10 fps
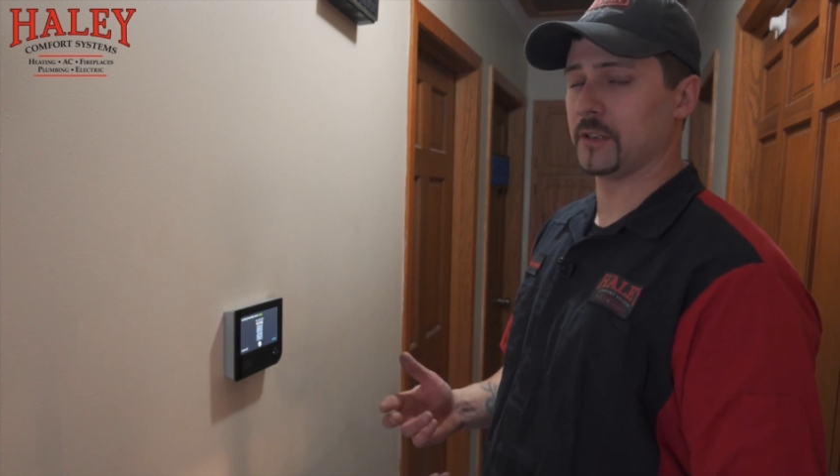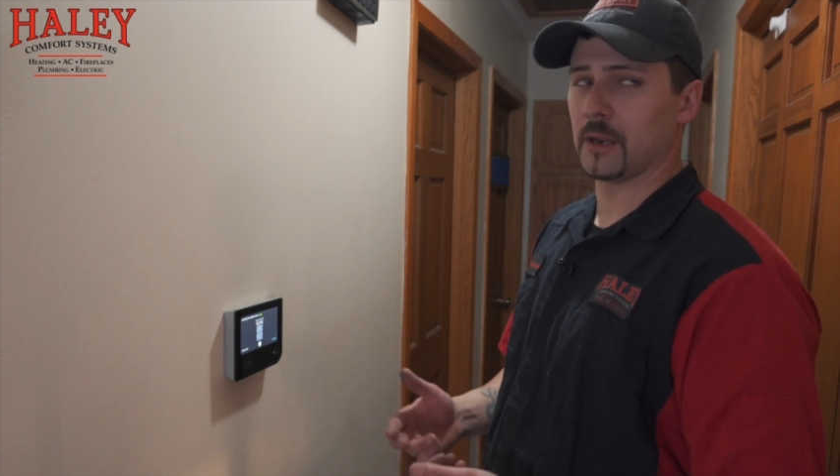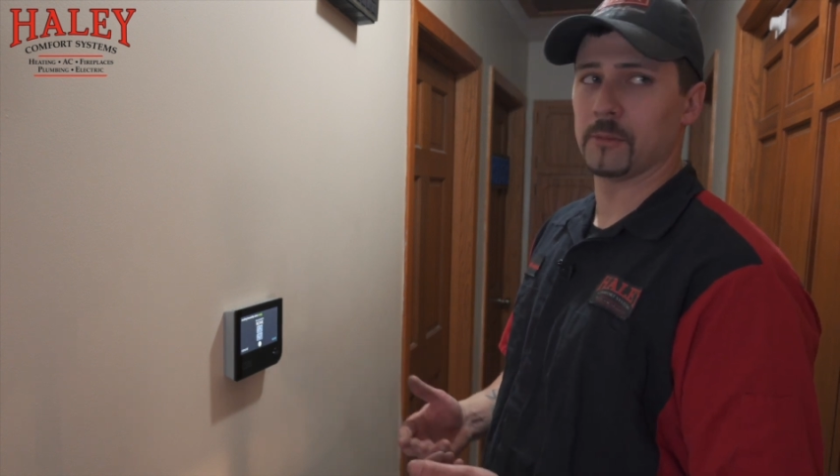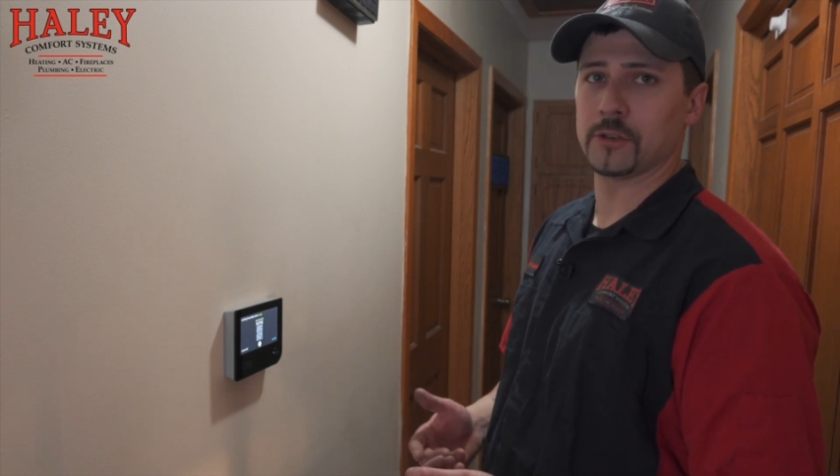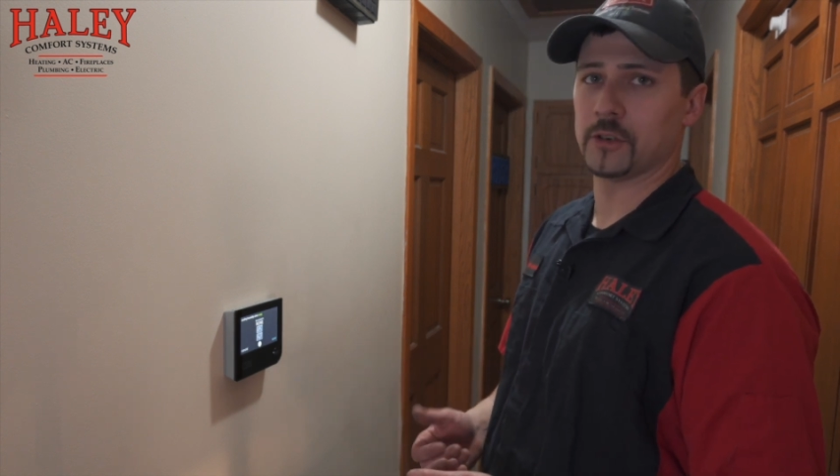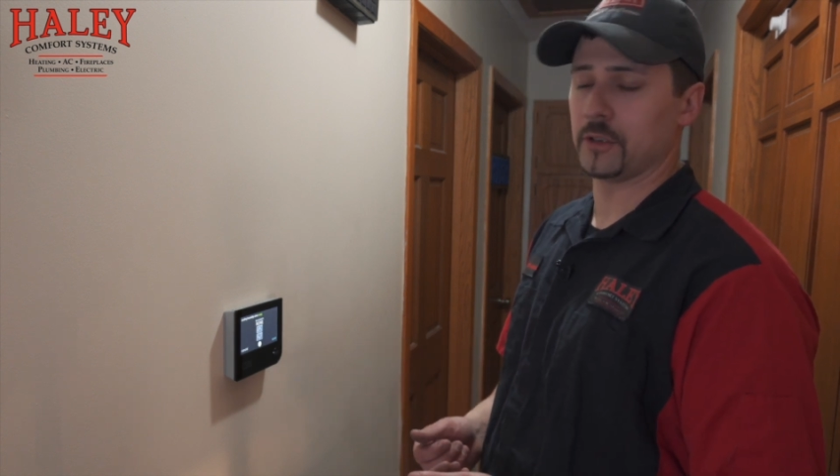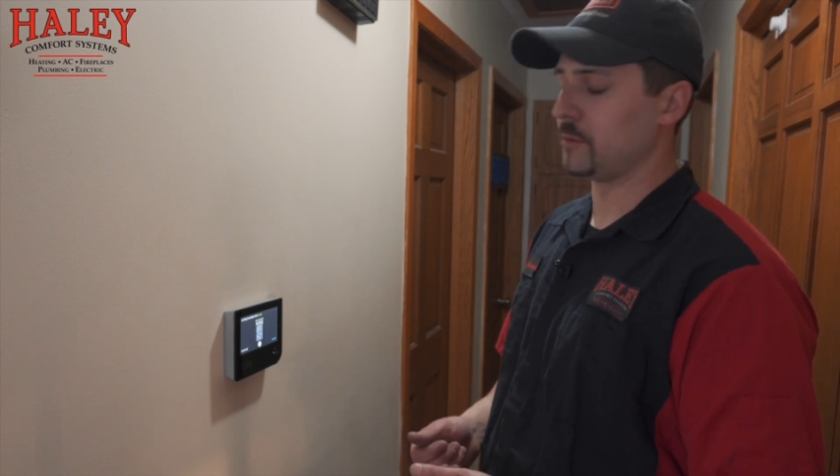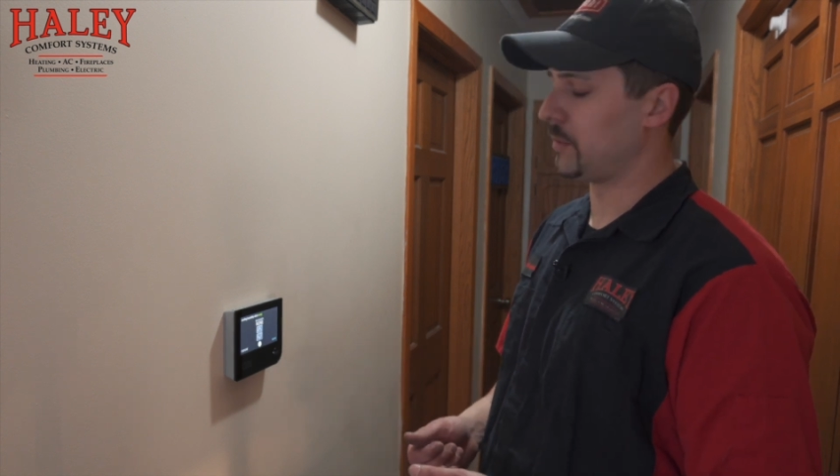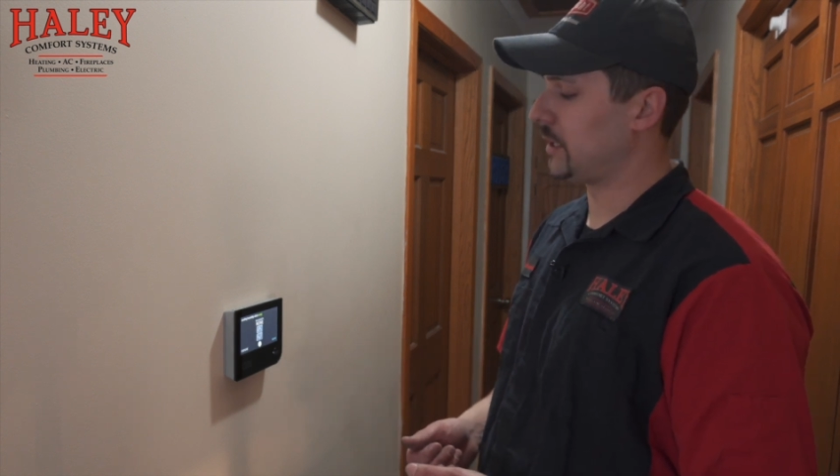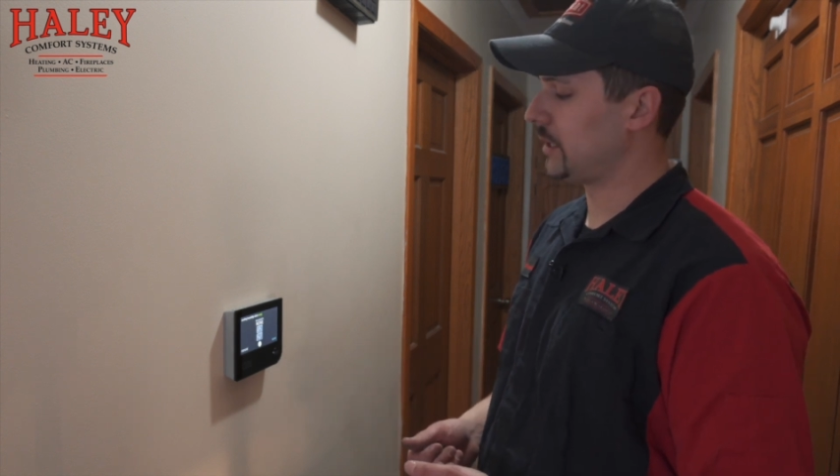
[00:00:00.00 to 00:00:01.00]
temperature and
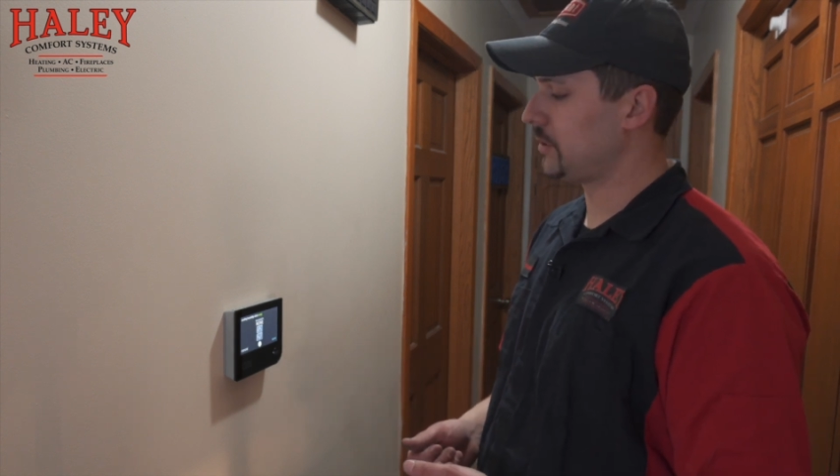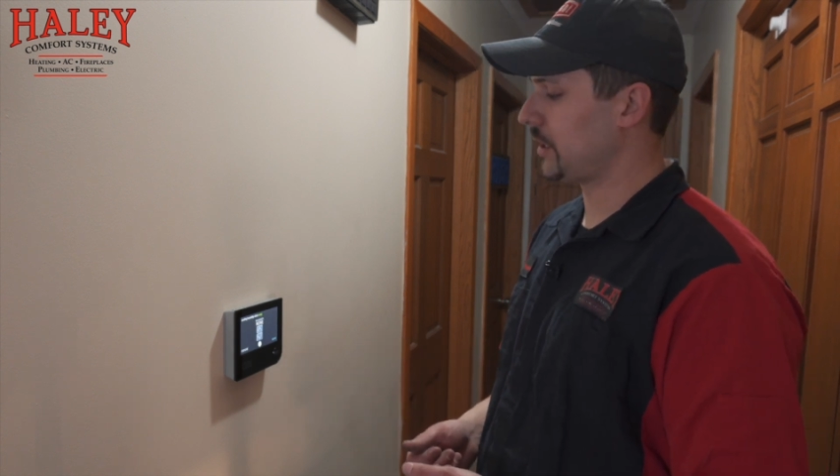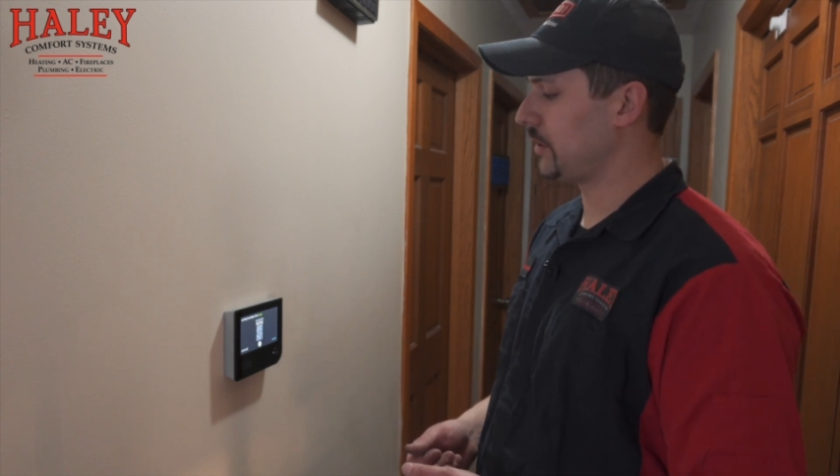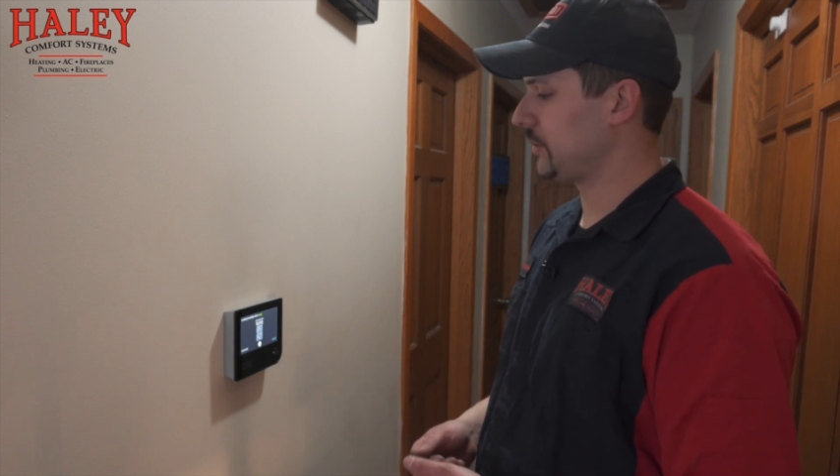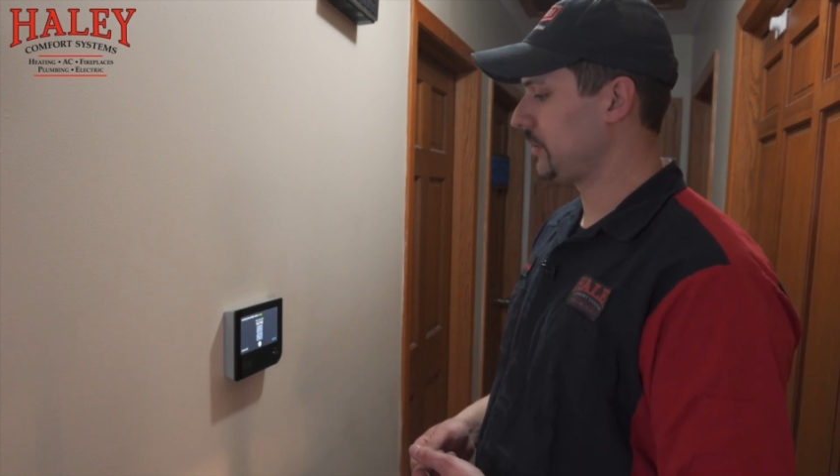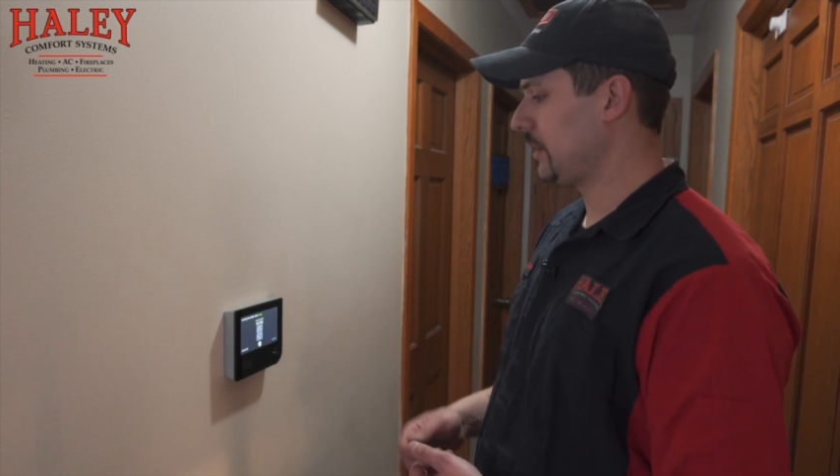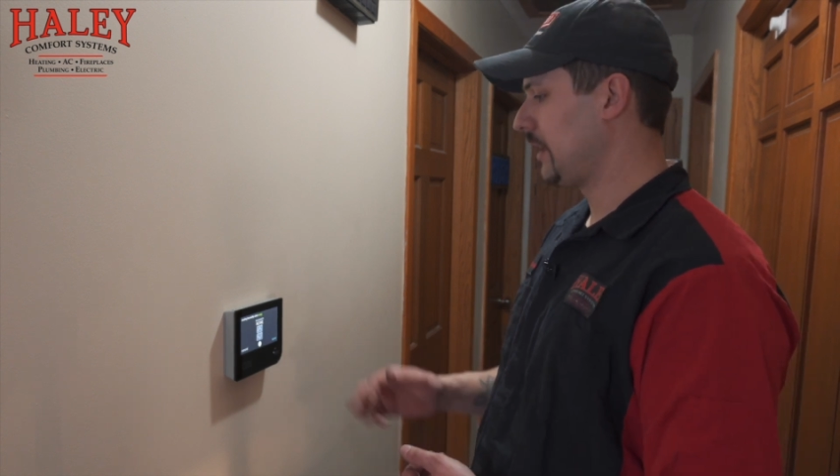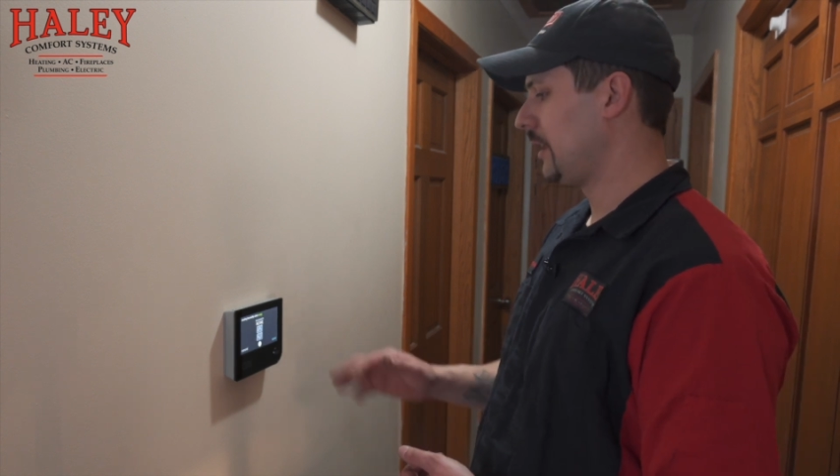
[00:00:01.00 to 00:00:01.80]
humidity changes,